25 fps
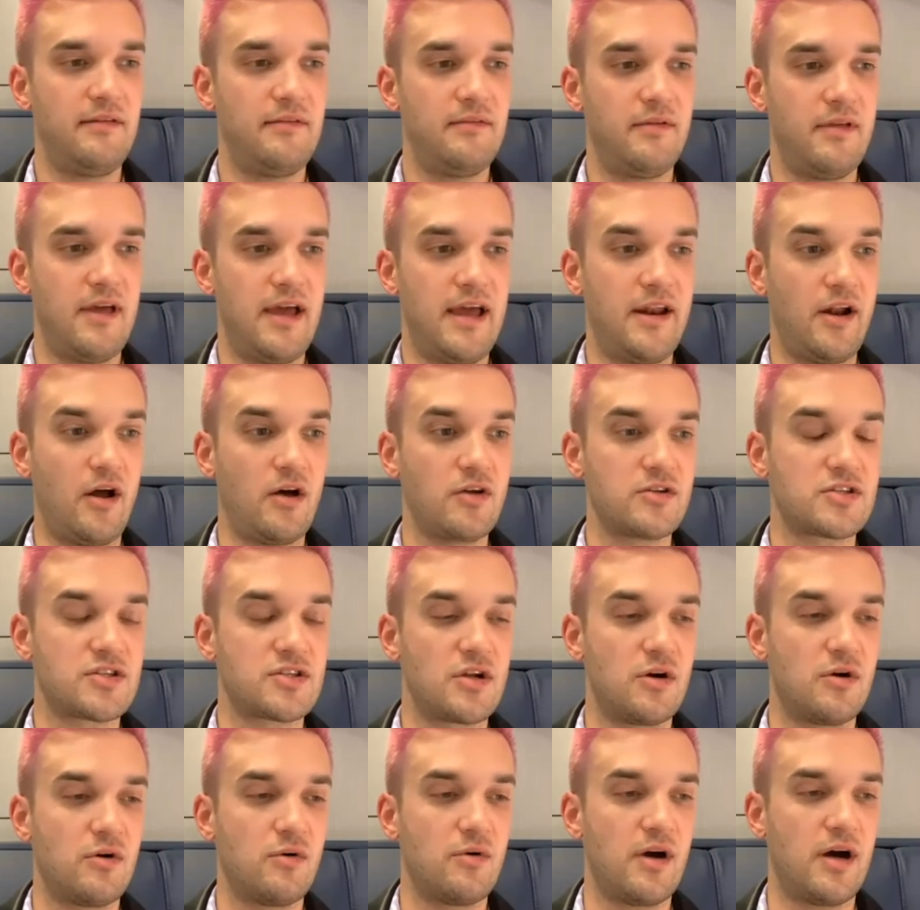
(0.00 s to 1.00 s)

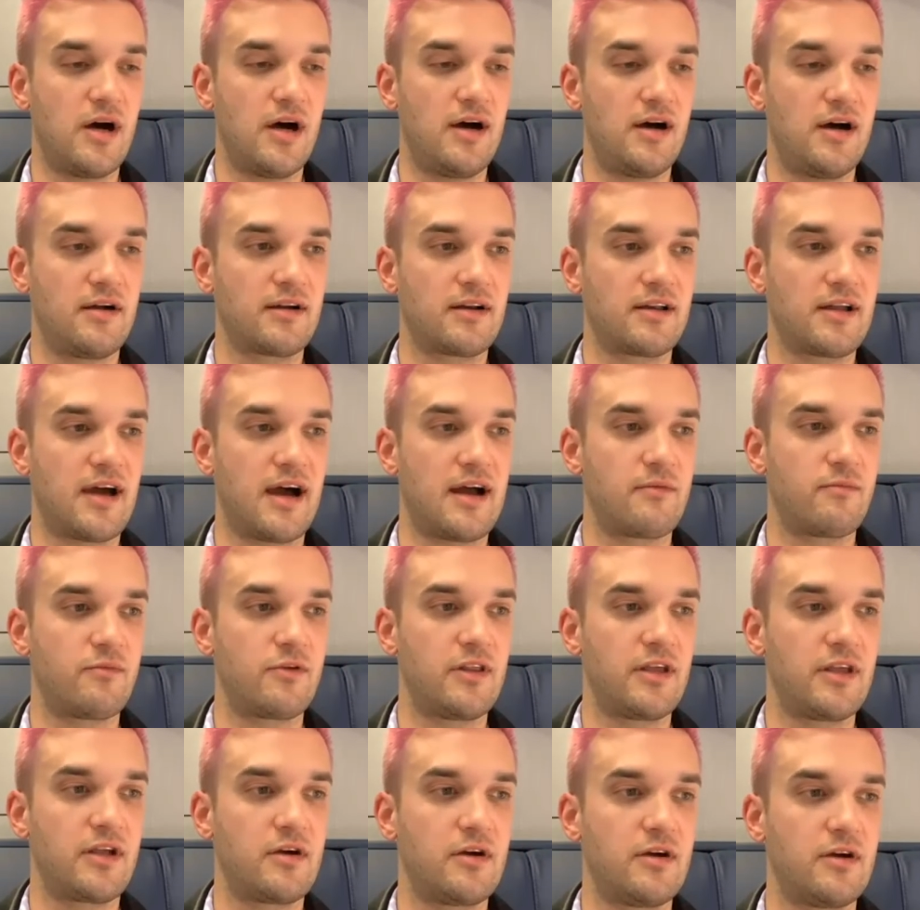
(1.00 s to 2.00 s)
also got
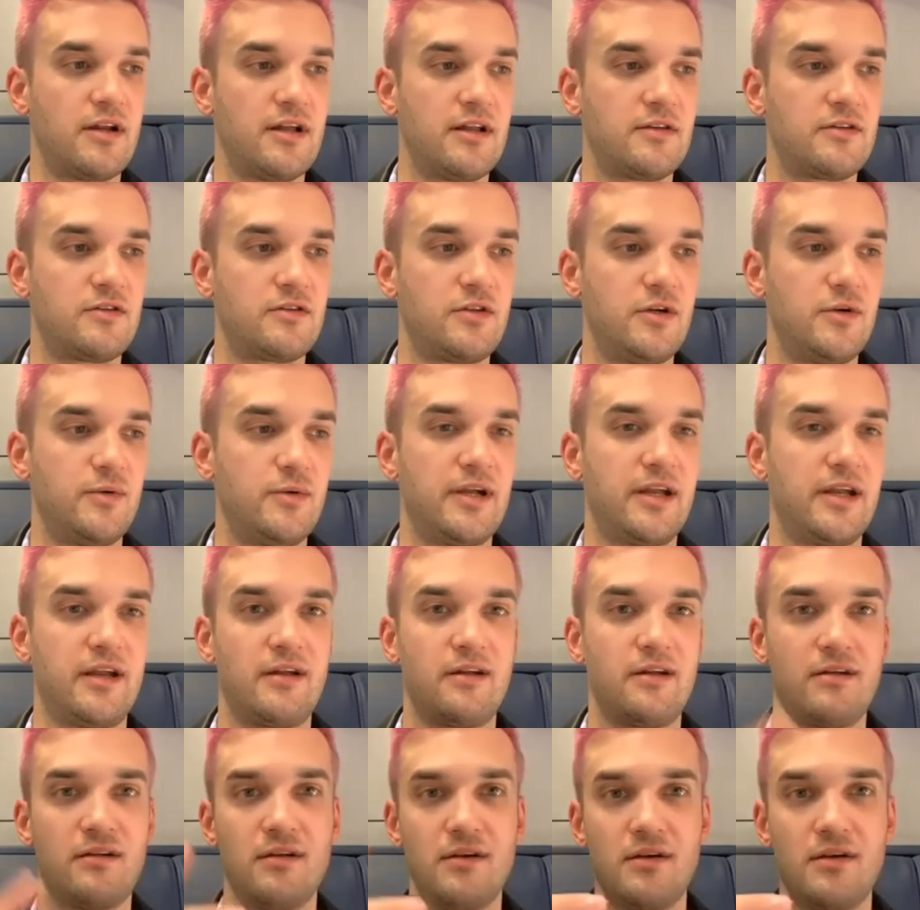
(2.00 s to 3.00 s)
really good at
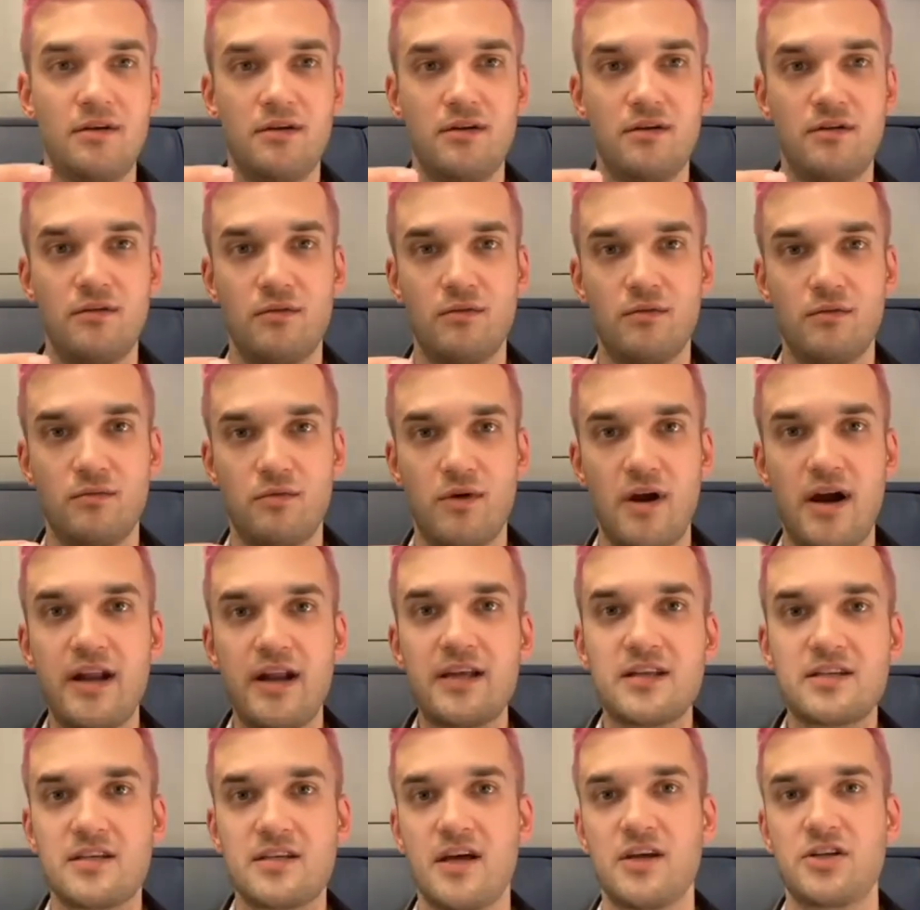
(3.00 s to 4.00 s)
doing writing
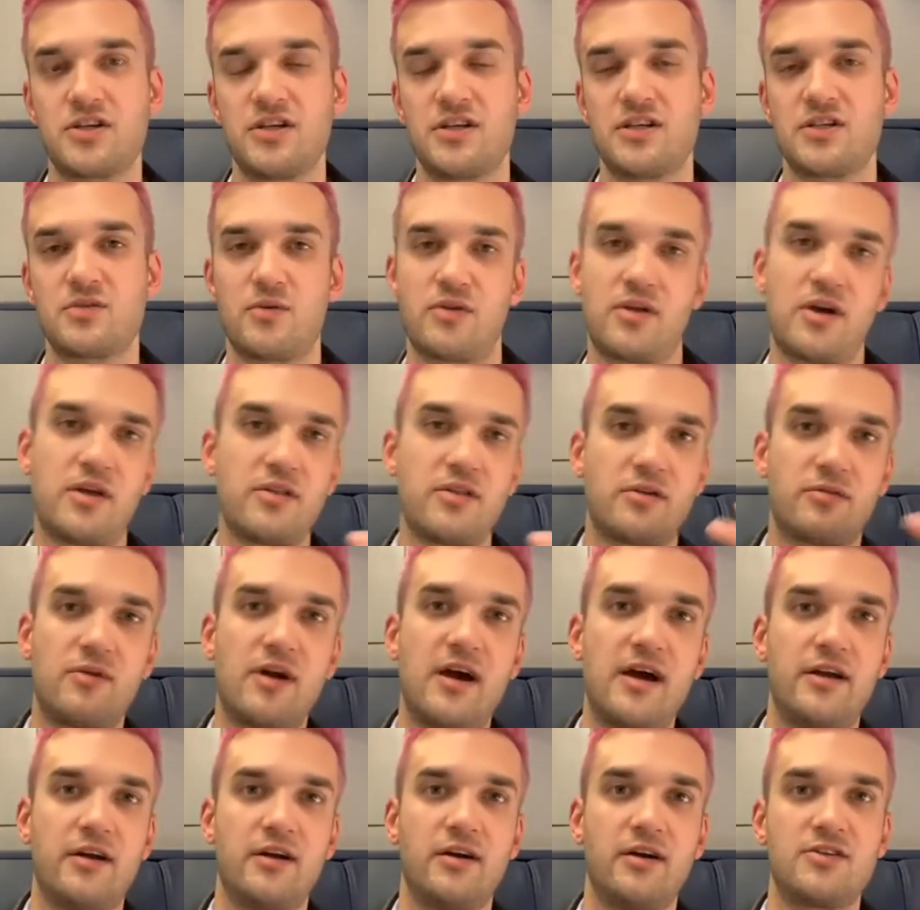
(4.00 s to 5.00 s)
sessions with other
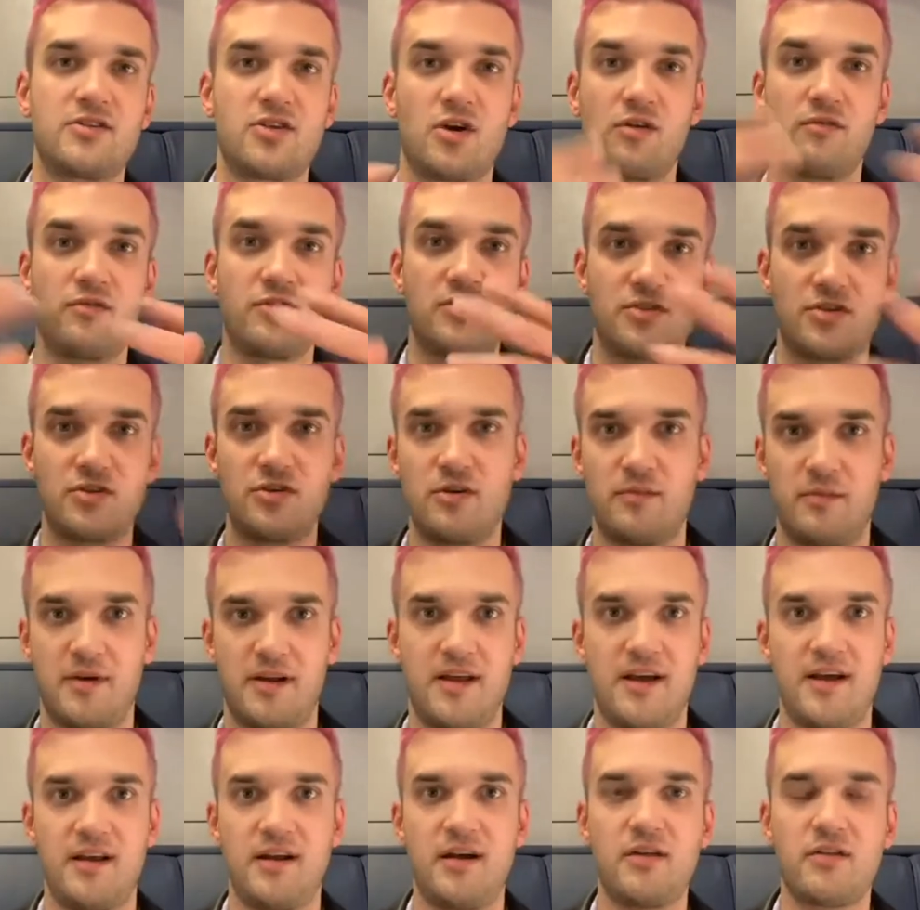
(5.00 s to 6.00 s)
writers over Zoom
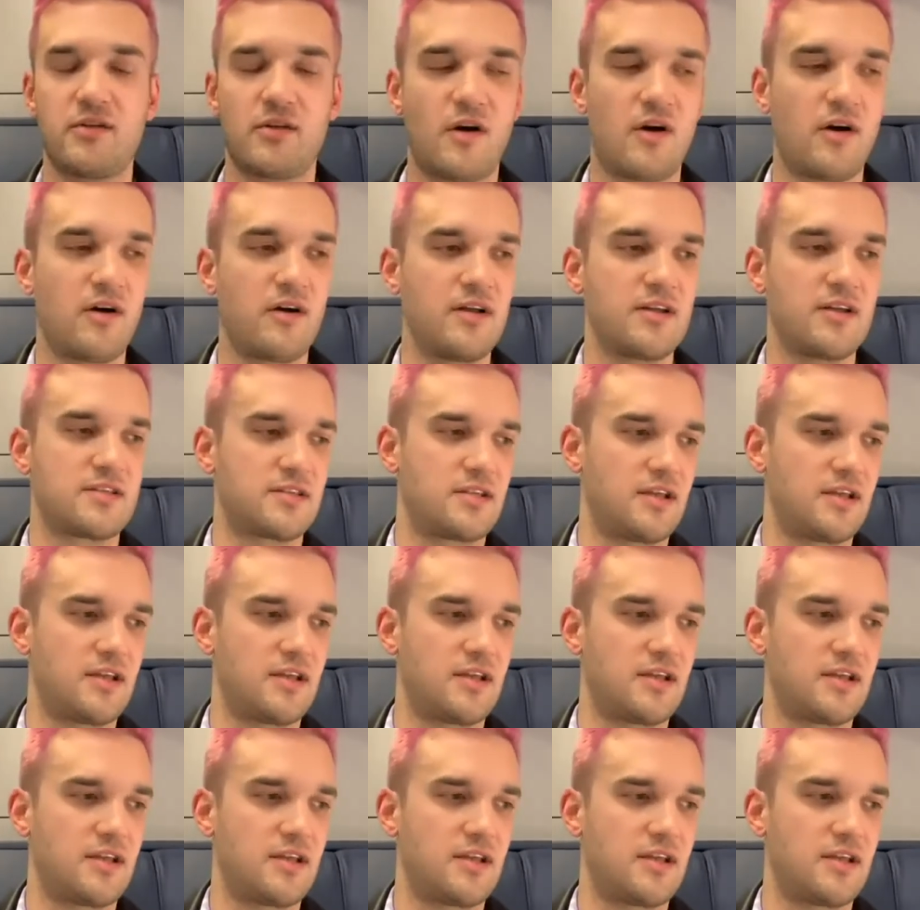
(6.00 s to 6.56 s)
and other artists.